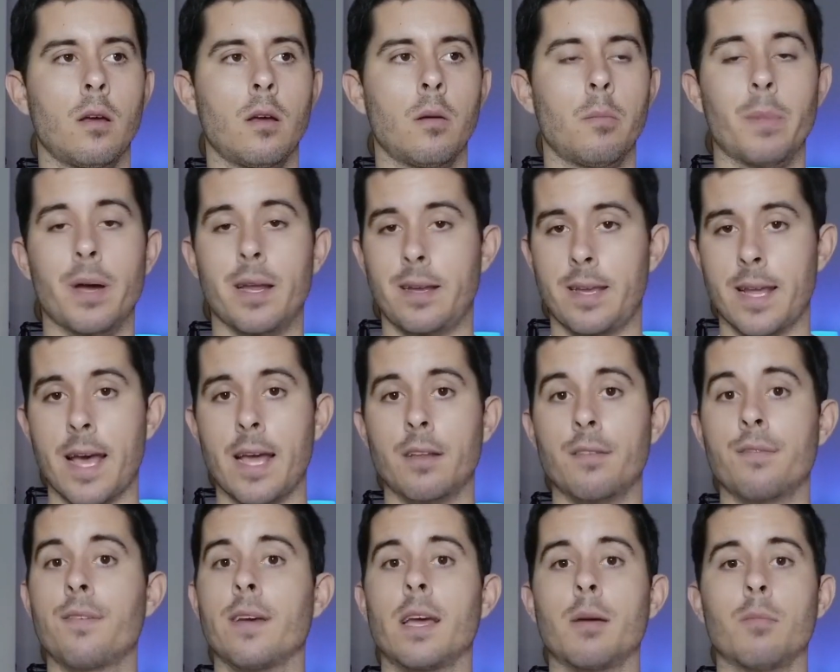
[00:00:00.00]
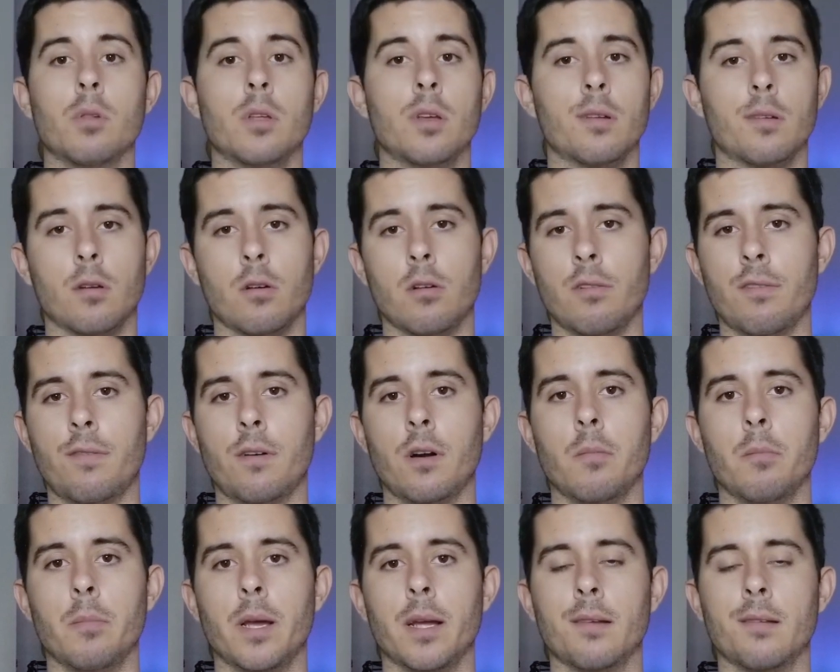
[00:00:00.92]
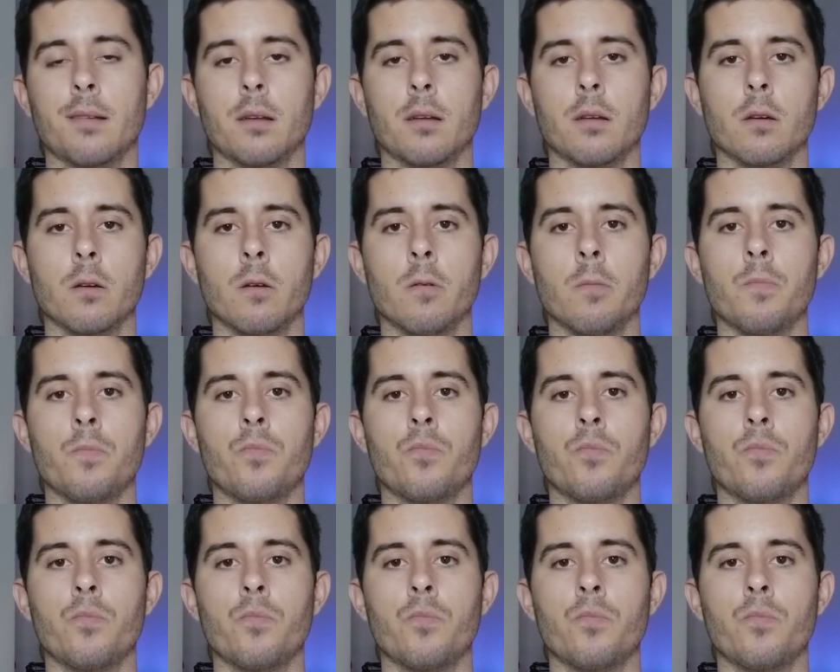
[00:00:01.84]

My dad's family is all from Mexico.